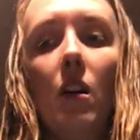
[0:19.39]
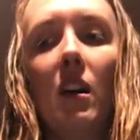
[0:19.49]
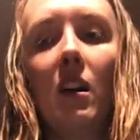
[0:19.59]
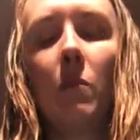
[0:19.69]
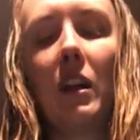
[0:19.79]

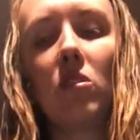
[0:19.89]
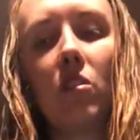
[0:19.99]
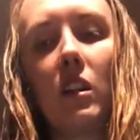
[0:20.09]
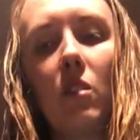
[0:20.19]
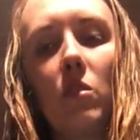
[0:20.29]
answer
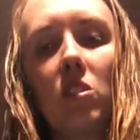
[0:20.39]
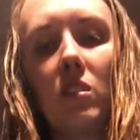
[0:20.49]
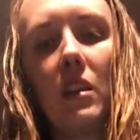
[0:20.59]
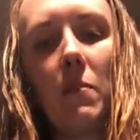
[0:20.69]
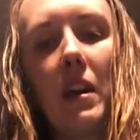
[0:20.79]
any
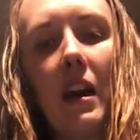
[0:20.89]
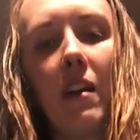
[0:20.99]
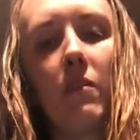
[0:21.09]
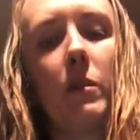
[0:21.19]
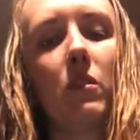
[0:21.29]
questions they may
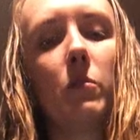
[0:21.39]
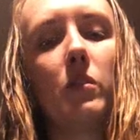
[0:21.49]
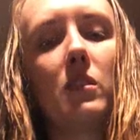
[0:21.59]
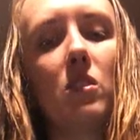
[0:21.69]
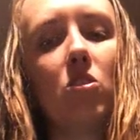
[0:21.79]
have about the
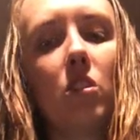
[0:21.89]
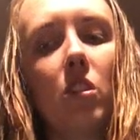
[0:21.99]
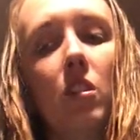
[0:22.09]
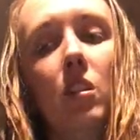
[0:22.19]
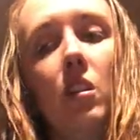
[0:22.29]

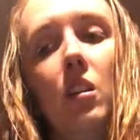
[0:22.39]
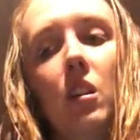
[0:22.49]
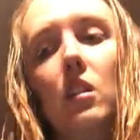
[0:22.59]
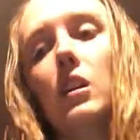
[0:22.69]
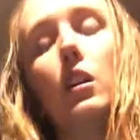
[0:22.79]
procedure.
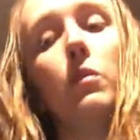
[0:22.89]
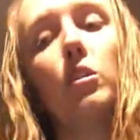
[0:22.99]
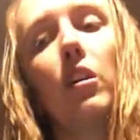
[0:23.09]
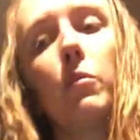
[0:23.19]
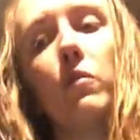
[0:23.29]

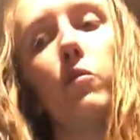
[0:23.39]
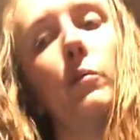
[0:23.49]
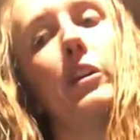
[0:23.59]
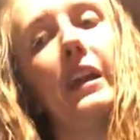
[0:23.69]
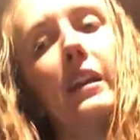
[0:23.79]
You're going to
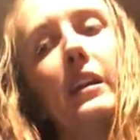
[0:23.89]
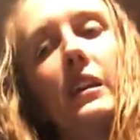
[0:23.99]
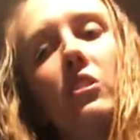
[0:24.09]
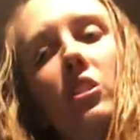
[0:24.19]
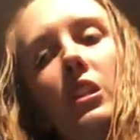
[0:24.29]
perform your hand
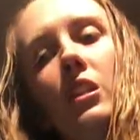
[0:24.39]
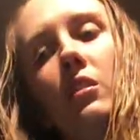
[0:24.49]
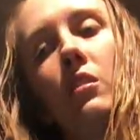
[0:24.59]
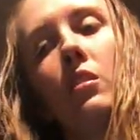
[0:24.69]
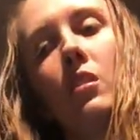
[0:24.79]
hygiene.
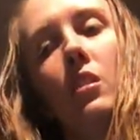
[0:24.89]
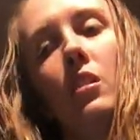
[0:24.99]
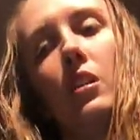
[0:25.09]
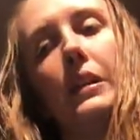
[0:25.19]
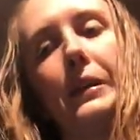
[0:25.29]

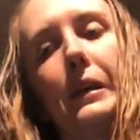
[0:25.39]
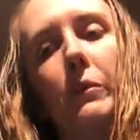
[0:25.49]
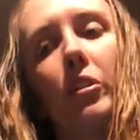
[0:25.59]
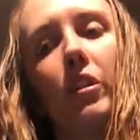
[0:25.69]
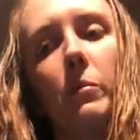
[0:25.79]

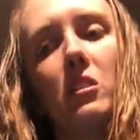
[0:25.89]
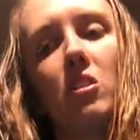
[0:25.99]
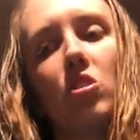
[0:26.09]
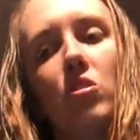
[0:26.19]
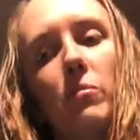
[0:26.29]
You're going to
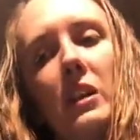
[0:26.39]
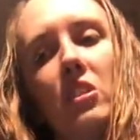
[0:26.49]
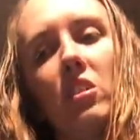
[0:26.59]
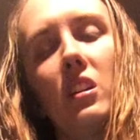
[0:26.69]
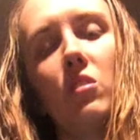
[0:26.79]
position your
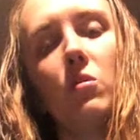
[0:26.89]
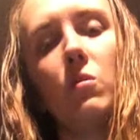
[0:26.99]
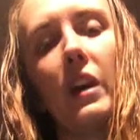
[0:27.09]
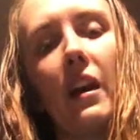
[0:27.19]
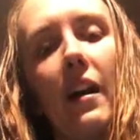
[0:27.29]
patient
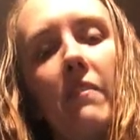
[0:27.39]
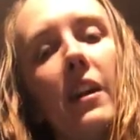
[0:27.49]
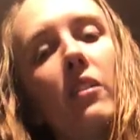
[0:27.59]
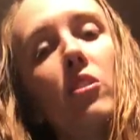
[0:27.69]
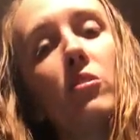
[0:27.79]
into a high
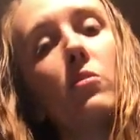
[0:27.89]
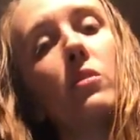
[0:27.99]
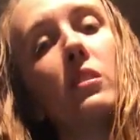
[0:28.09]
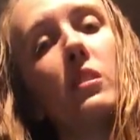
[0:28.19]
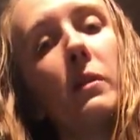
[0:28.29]
Fowler's
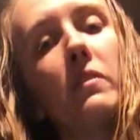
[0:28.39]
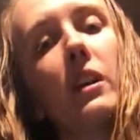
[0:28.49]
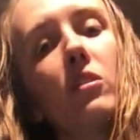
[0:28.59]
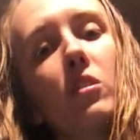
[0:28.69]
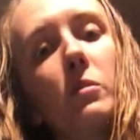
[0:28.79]
or a
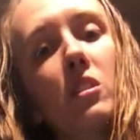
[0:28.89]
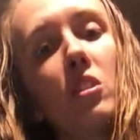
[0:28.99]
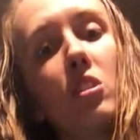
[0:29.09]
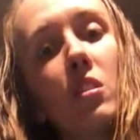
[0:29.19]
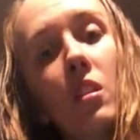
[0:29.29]
semi-Fowler's
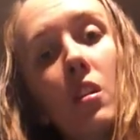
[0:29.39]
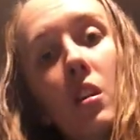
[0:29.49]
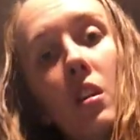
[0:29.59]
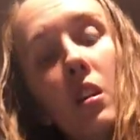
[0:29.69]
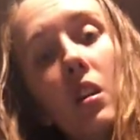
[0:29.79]
position.
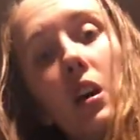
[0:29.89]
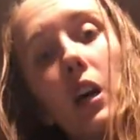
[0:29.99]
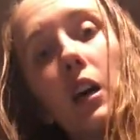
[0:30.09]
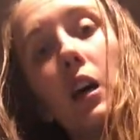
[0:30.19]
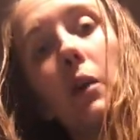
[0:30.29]

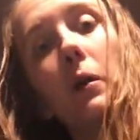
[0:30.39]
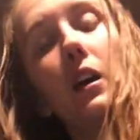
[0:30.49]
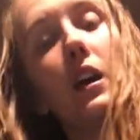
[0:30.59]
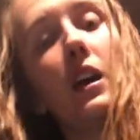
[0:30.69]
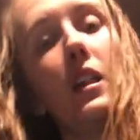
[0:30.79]

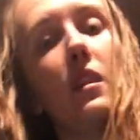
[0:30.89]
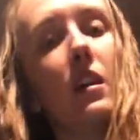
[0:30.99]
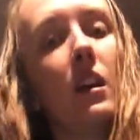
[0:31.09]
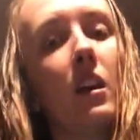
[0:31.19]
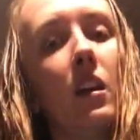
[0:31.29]
And
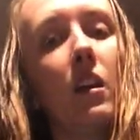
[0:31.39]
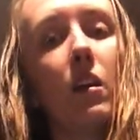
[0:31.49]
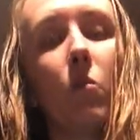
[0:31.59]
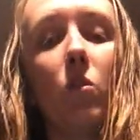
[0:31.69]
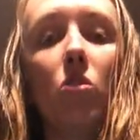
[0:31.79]
then
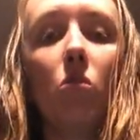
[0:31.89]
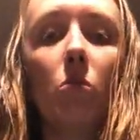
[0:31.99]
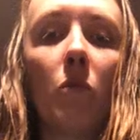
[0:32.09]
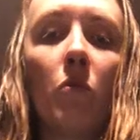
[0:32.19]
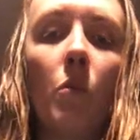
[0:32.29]
when you do
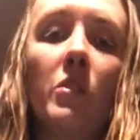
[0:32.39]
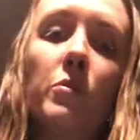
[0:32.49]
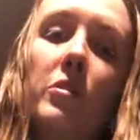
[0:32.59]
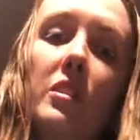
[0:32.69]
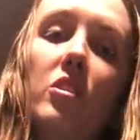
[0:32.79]
perform this
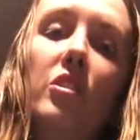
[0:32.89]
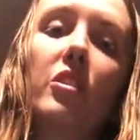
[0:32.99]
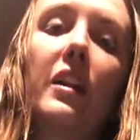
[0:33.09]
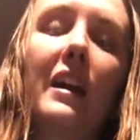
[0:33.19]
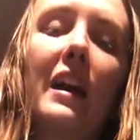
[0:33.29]
procedure, you're
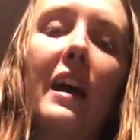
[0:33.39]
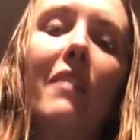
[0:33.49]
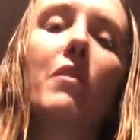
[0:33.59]
going to kind of have